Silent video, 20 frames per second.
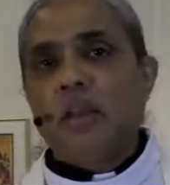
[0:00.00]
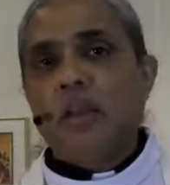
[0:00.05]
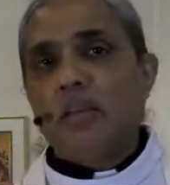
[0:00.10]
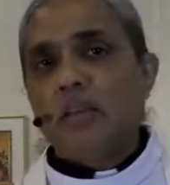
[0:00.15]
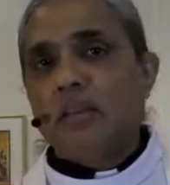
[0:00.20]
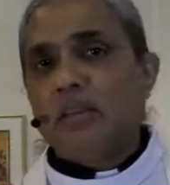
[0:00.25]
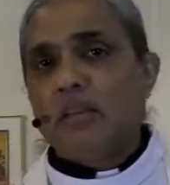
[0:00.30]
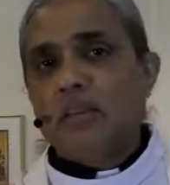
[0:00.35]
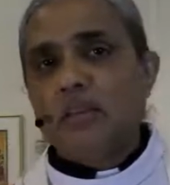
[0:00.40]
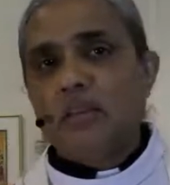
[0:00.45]

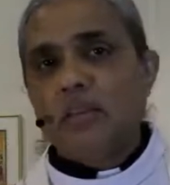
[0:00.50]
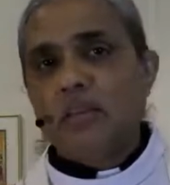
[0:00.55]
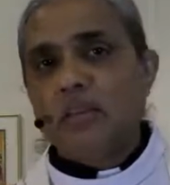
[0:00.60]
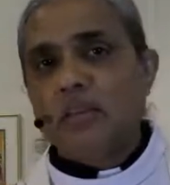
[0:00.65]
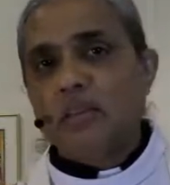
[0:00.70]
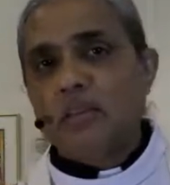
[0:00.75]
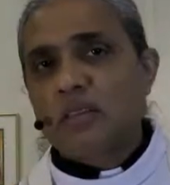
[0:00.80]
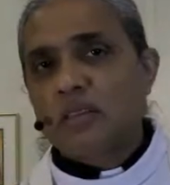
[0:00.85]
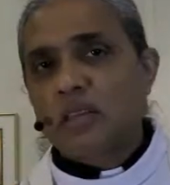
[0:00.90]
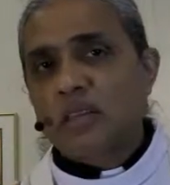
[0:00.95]
is
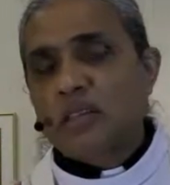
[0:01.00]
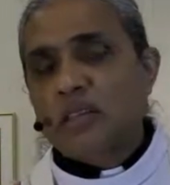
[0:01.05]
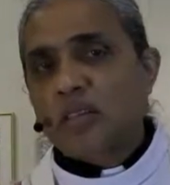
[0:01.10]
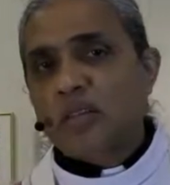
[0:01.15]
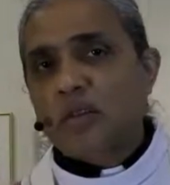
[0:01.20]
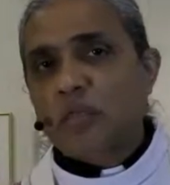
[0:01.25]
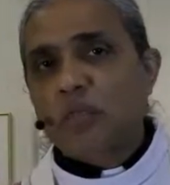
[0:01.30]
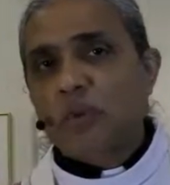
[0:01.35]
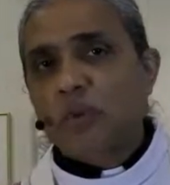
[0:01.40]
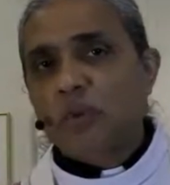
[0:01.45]
such
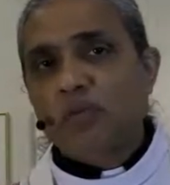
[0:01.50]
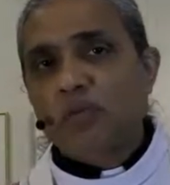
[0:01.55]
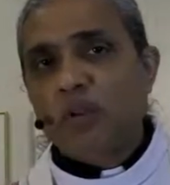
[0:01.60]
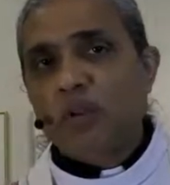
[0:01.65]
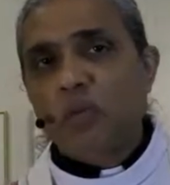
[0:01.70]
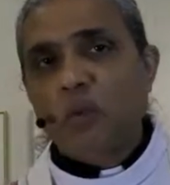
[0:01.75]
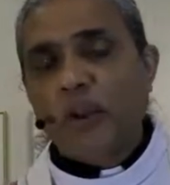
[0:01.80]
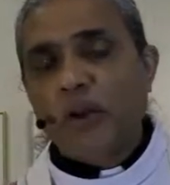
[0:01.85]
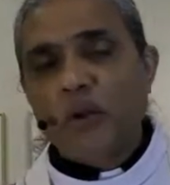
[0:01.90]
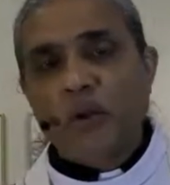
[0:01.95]
a
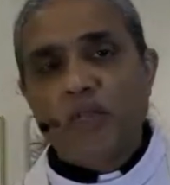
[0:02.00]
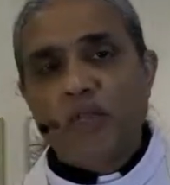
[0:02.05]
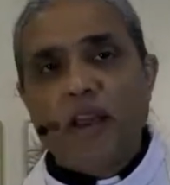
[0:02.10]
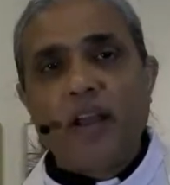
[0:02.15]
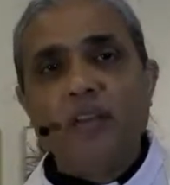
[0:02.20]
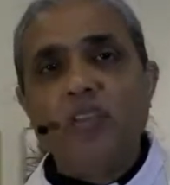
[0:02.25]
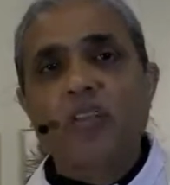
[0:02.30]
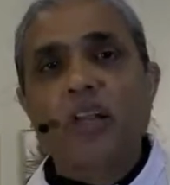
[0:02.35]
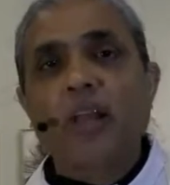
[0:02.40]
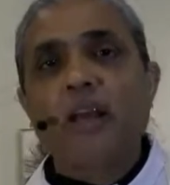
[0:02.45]
beautiful way to
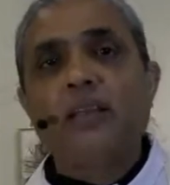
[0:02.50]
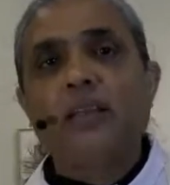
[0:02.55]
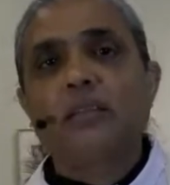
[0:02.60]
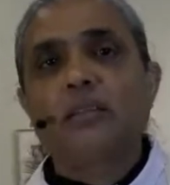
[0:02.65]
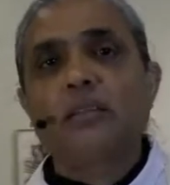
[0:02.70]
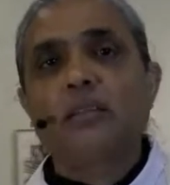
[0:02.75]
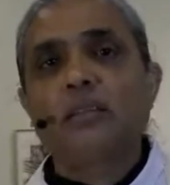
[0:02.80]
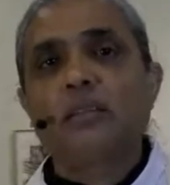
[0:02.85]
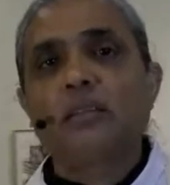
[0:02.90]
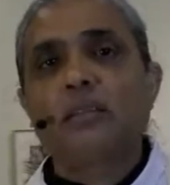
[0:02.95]

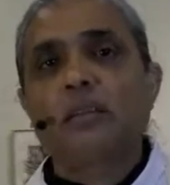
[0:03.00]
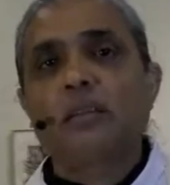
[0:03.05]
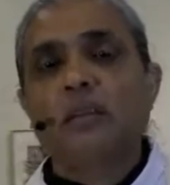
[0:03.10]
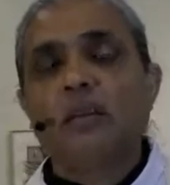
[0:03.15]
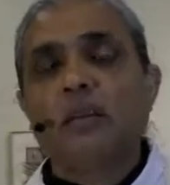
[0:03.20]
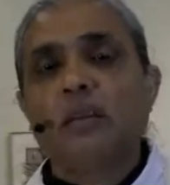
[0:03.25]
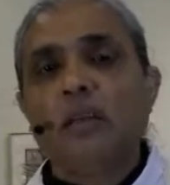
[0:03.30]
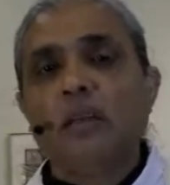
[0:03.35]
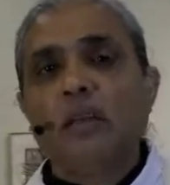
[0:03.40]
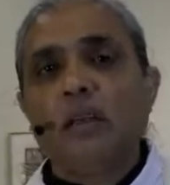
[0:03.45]
evangelize.
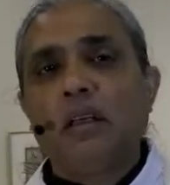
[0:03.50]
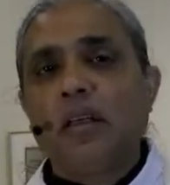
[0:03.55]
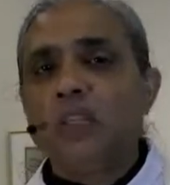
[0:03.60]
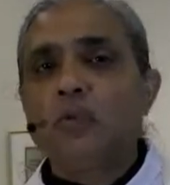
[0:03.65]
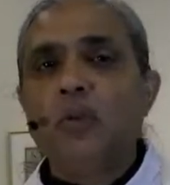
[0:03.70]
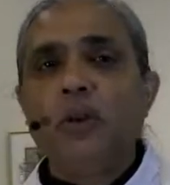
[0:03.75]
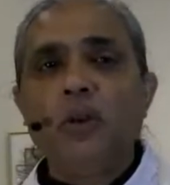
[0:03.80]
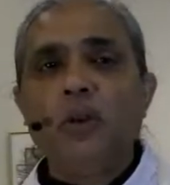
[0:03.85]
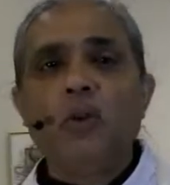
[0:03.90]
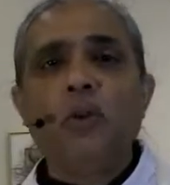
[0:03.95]
And
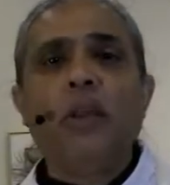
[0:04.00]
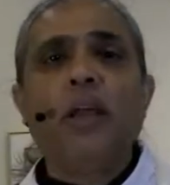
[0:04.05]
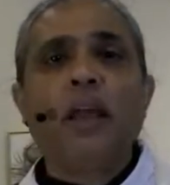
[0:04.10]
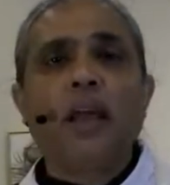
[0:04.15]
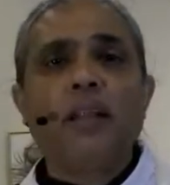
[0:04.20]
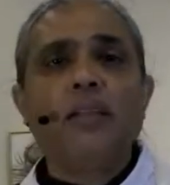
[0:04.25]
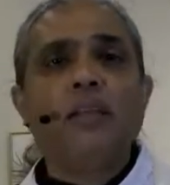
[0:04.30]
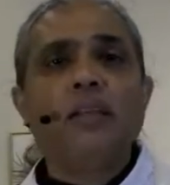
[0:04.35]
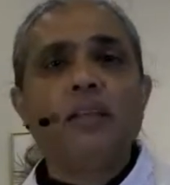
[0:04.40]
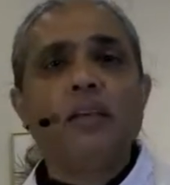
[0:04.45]
as we look
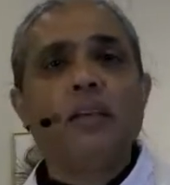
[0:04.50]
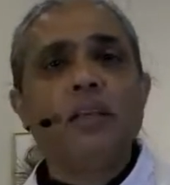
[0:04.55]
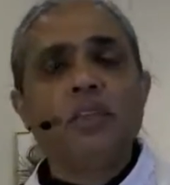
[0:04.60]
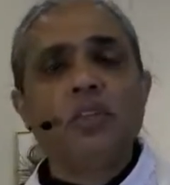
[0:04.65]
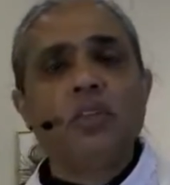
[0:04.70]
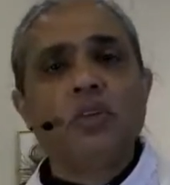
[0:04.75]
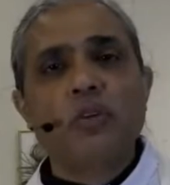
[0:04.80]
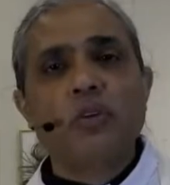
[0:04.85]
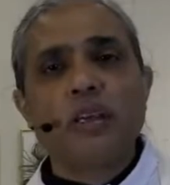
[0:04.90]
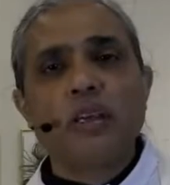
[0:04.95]
at the
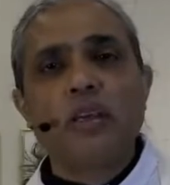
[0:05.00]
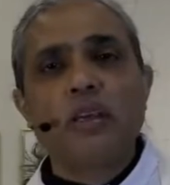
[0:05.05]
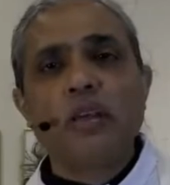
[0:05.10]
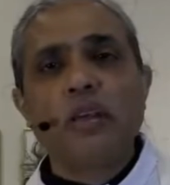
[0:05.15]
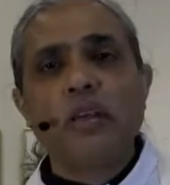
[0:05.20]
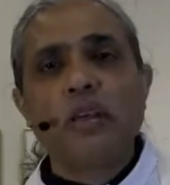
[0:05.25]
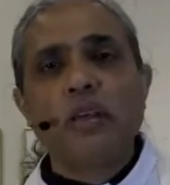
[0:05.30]
history